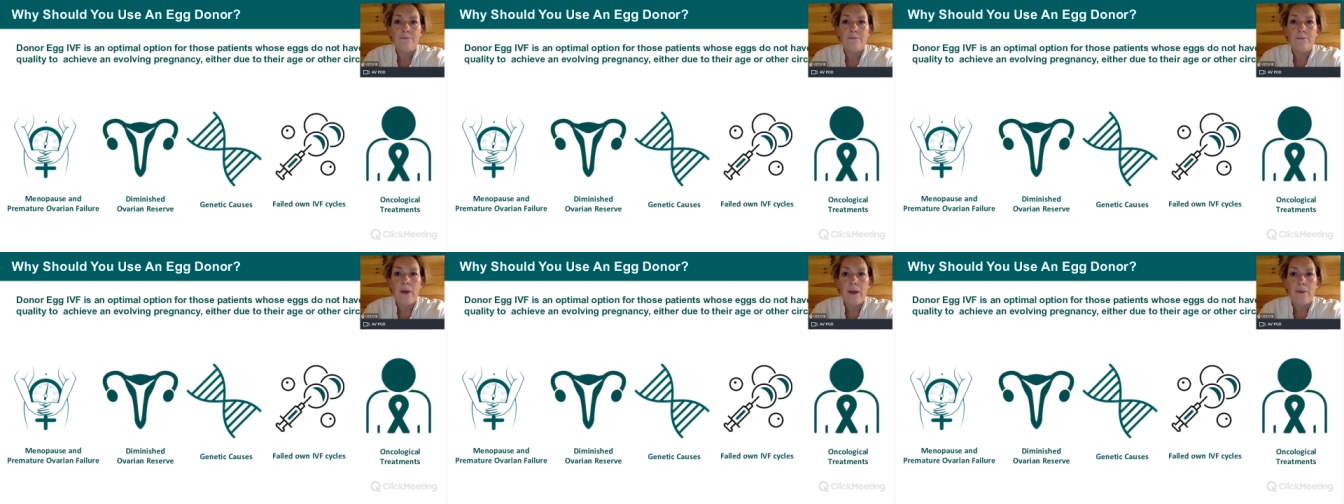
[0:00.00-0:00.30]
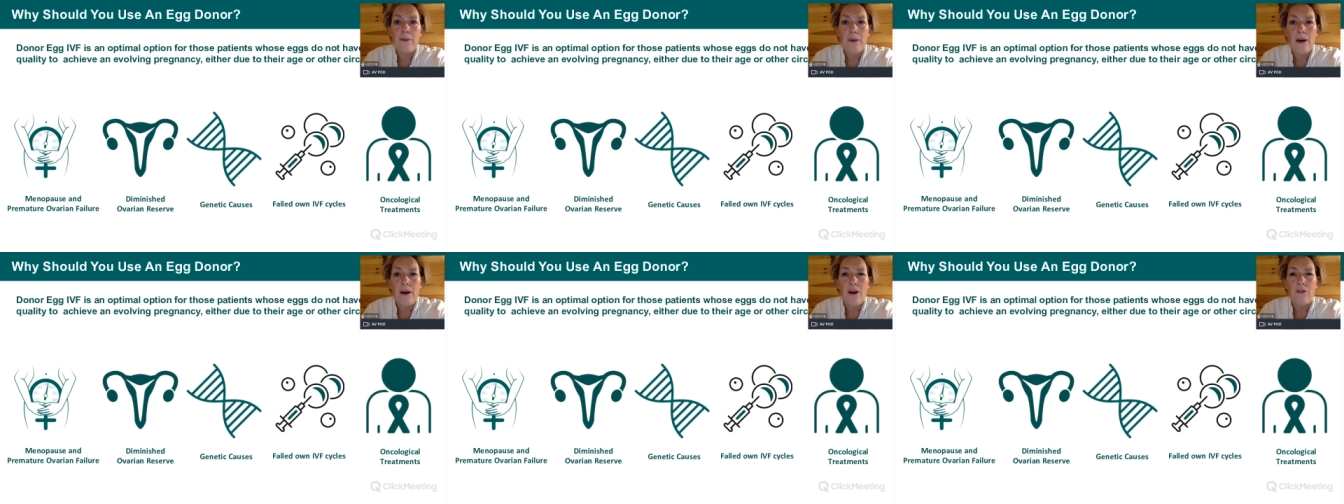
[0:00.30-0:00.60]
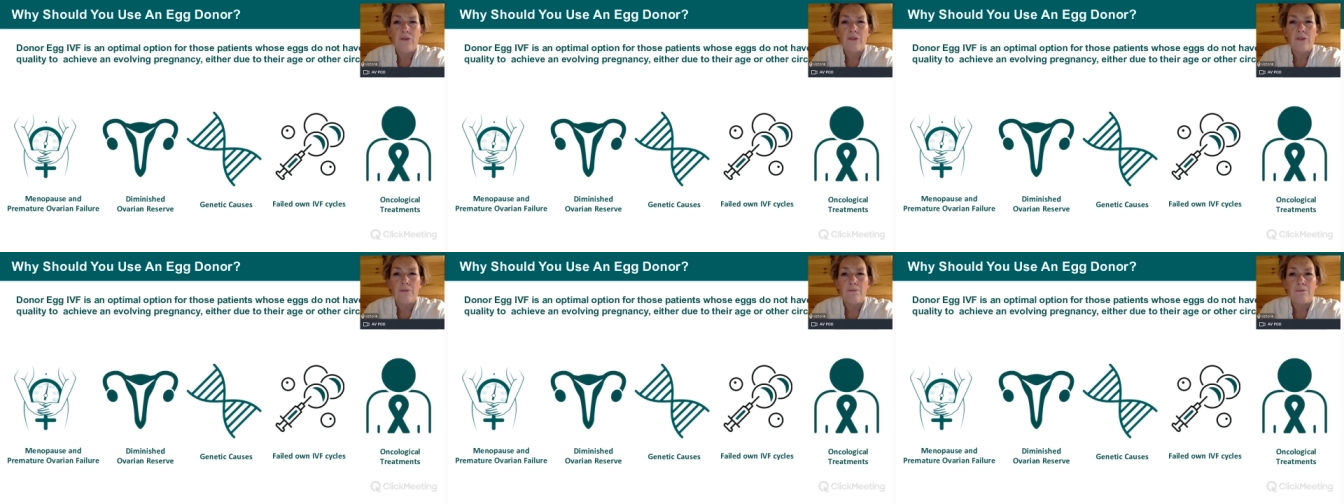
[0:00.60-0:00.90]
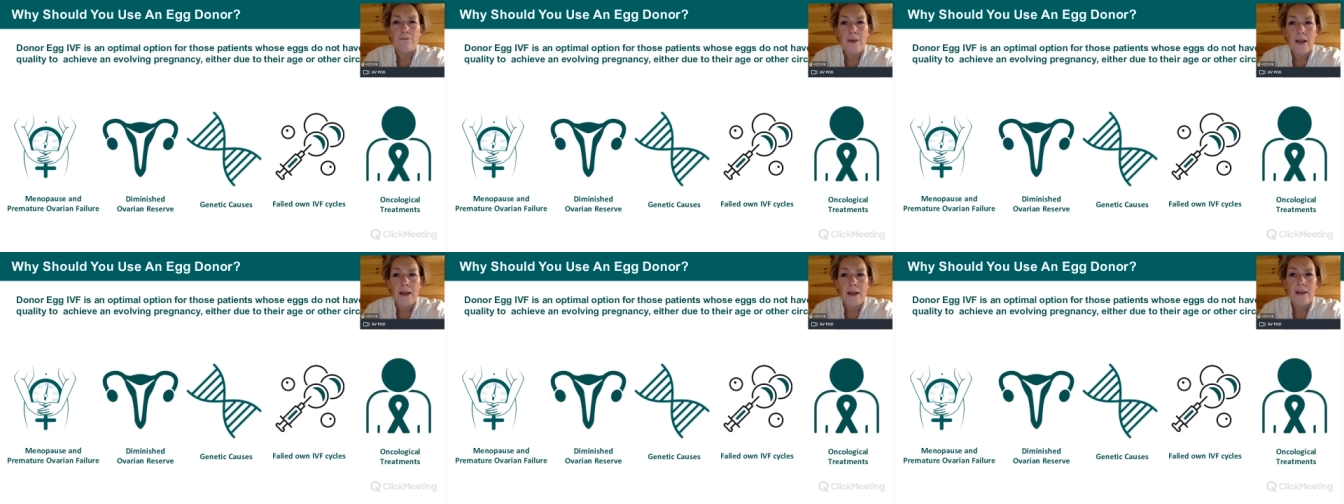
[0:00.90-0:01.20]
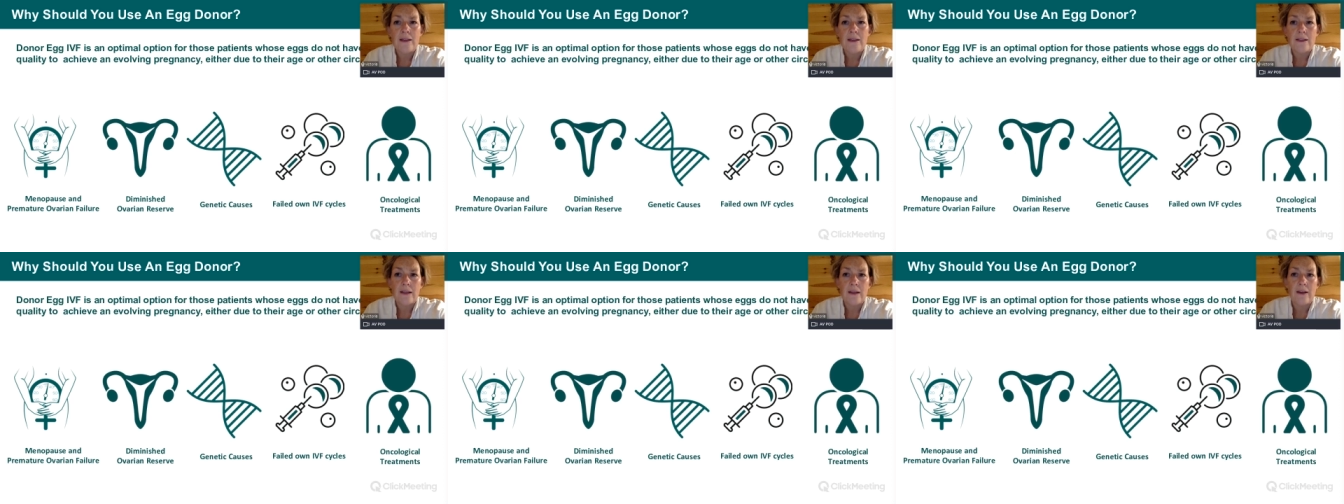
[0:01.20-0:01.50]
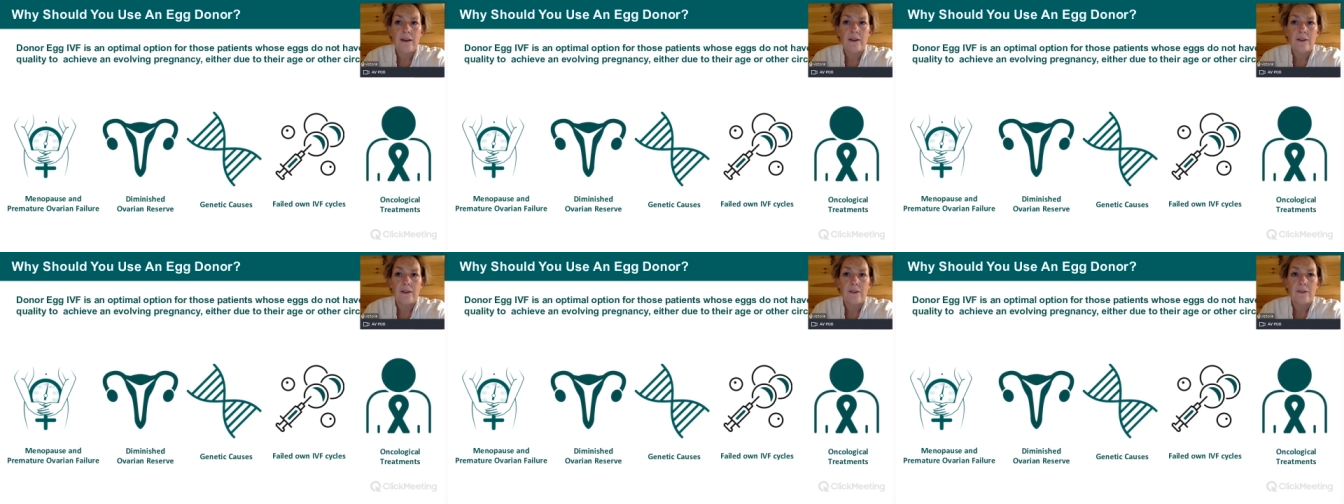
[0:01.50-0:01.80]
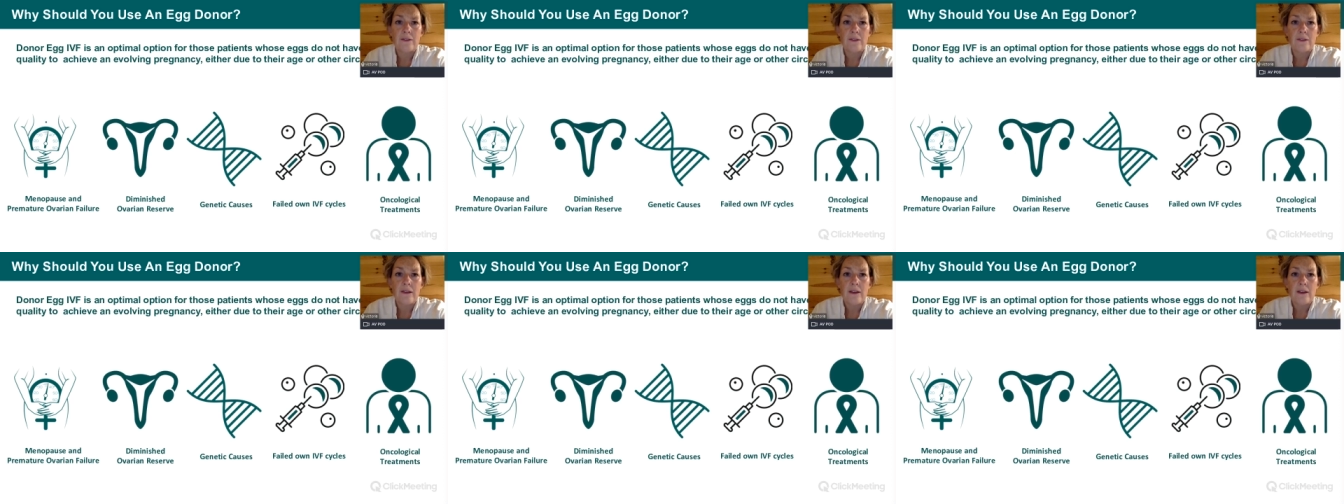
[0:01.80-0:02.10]
maybe after many
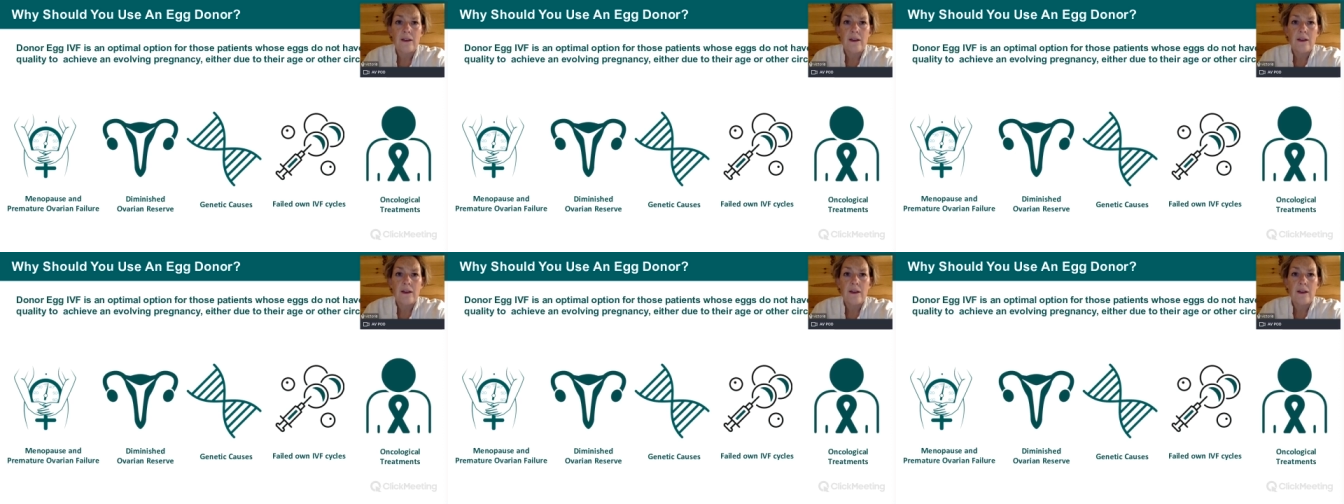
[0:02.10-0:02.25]
cycles,